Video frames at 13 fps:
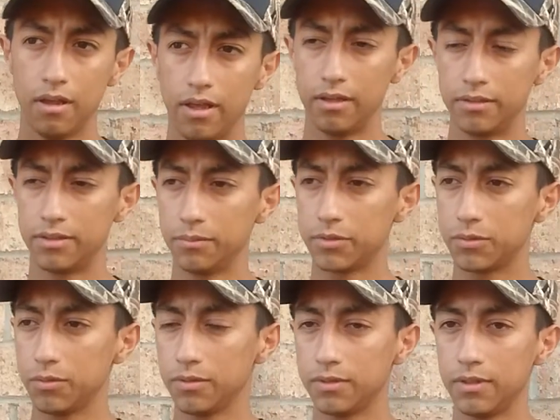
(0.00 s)
in some
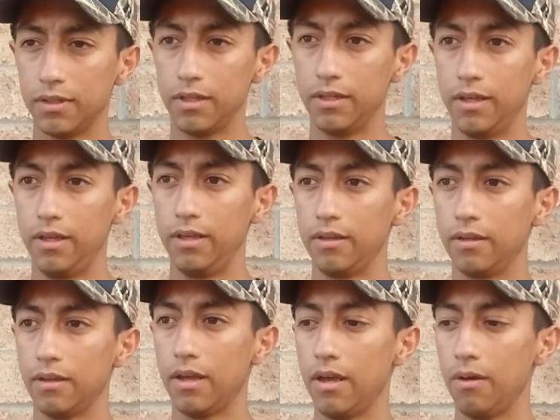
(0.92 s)
schools. And, like,
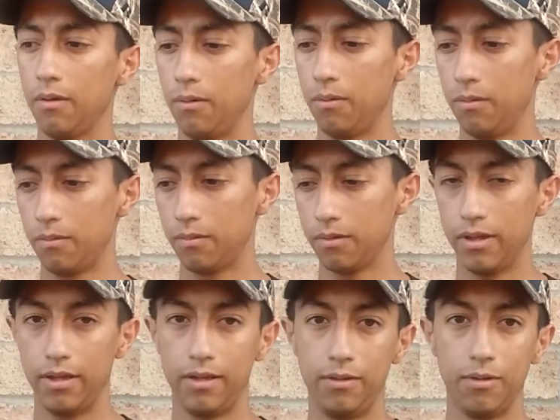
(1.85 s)
how,
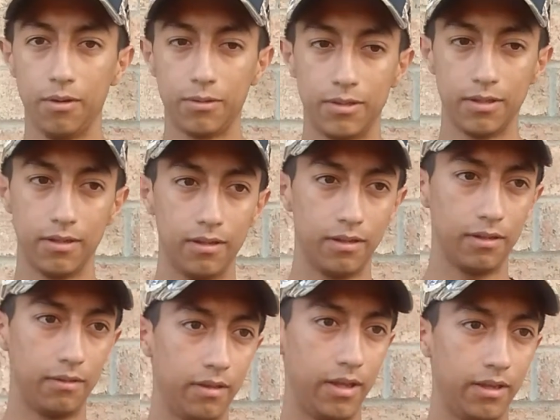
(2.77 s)
like, you go to,
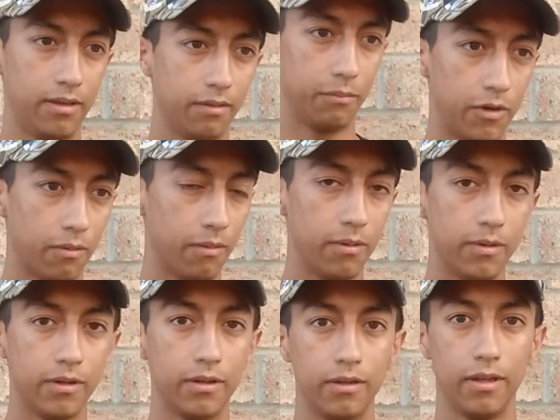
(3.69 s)
like,
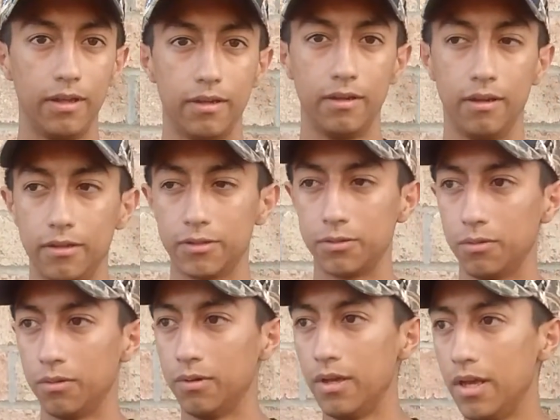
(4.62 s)
Corona or, like, another
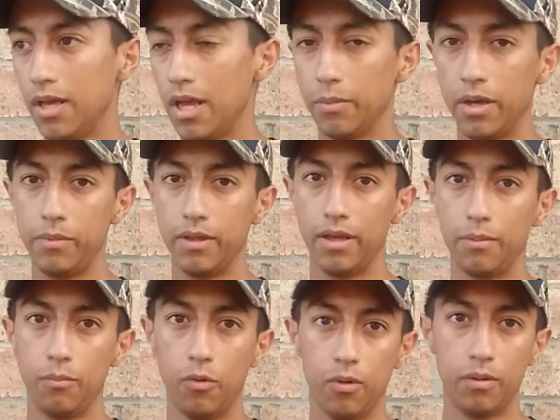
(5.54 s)
school, it be, like,
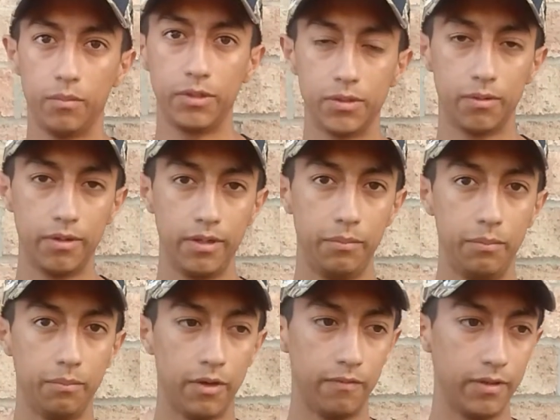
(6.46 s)
more majority
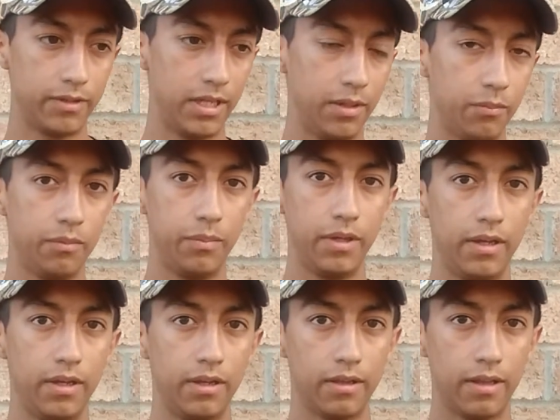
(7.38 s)
of the team would
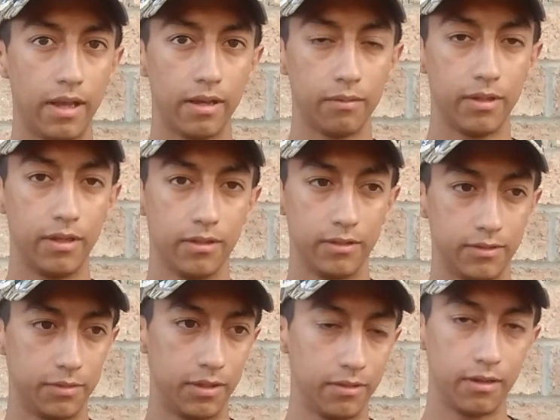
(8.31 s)
be that, like, a
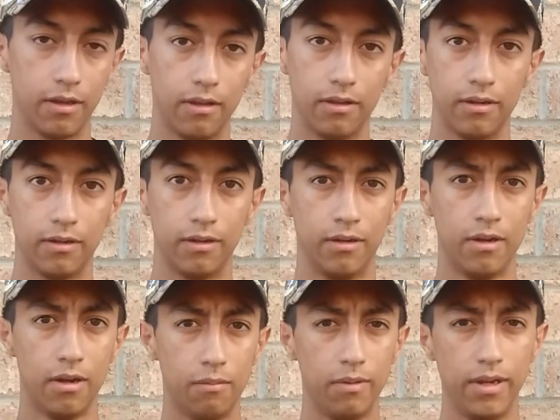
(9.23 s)
certain color or
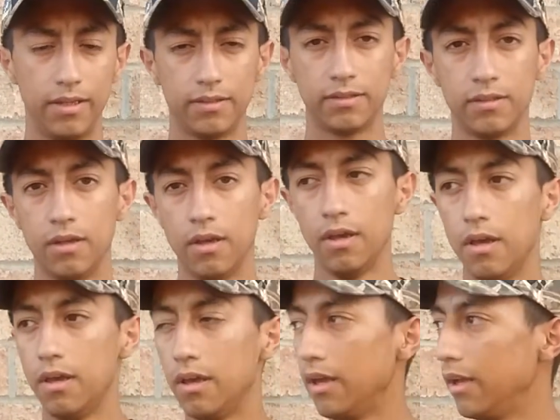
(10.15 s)
race.
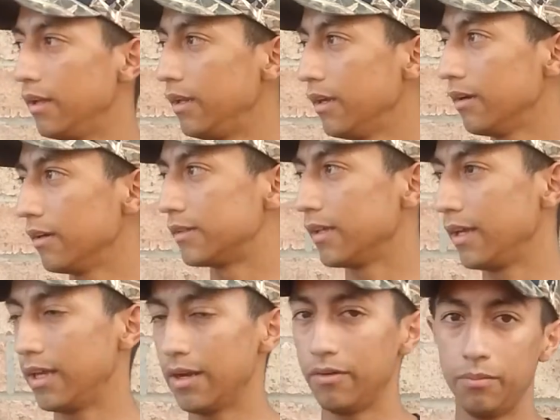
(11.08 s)
And here it's
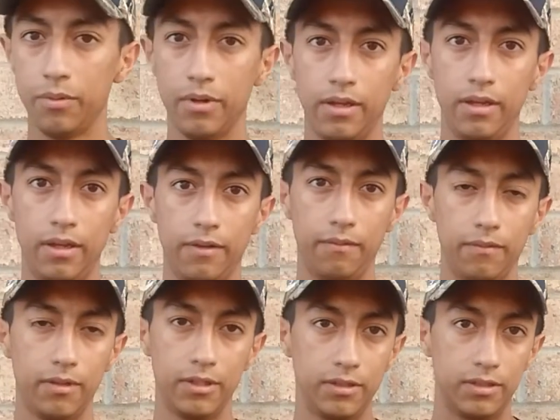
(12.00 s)
like everybody
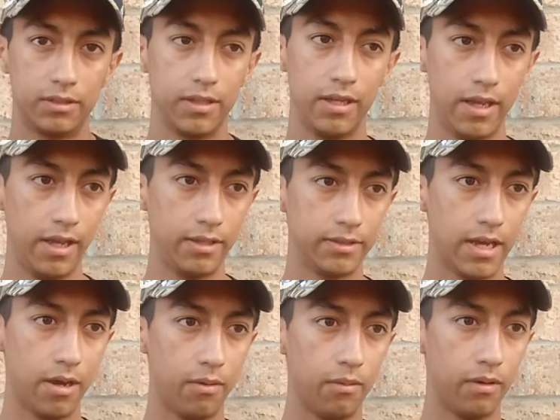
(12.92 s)
just like hangs
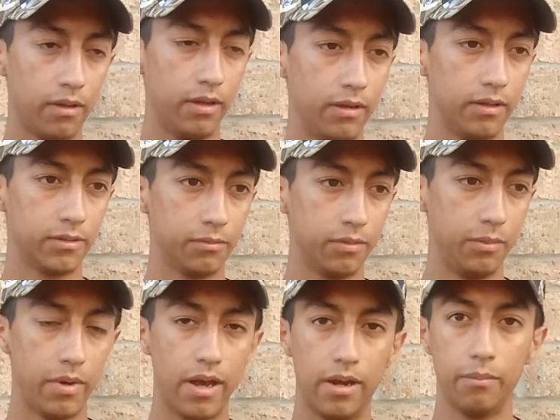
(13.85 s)
out and doesn't really
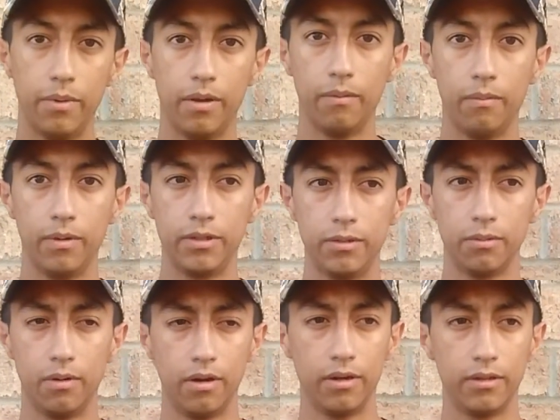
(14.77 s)
matter about what you
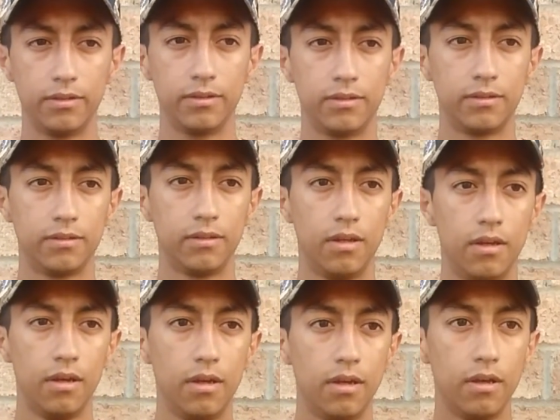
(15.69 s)
are. It's just
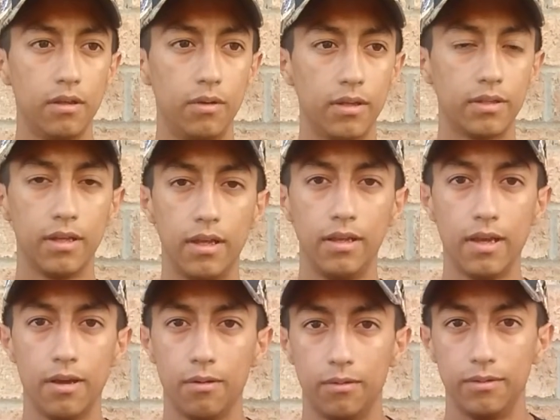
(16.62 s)
you get to hang
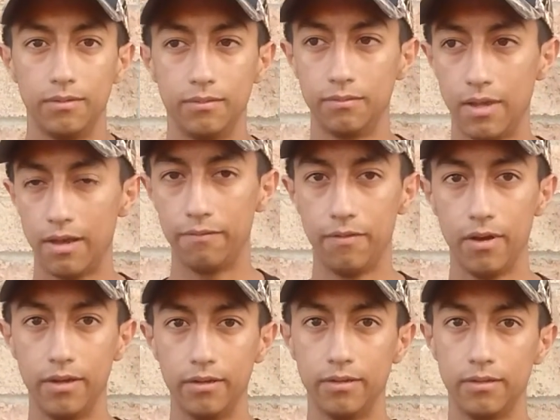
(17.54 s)
out and have
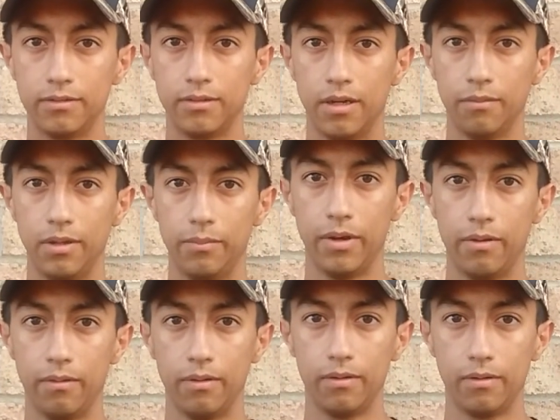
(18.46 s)
fun. It's not really about
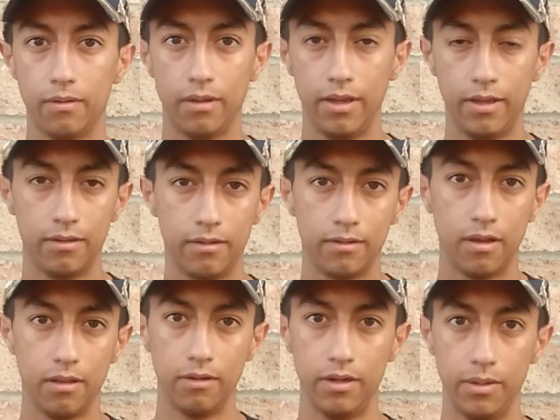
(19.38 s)
like
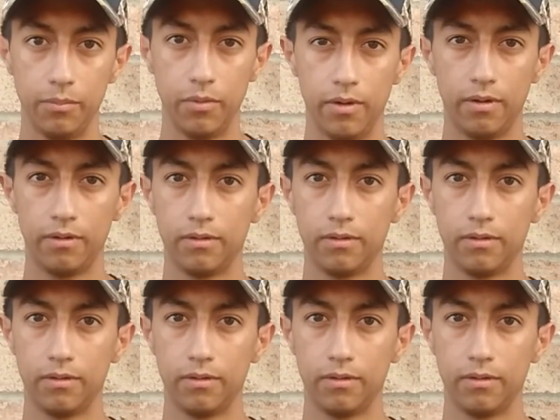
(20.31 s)
color anymore.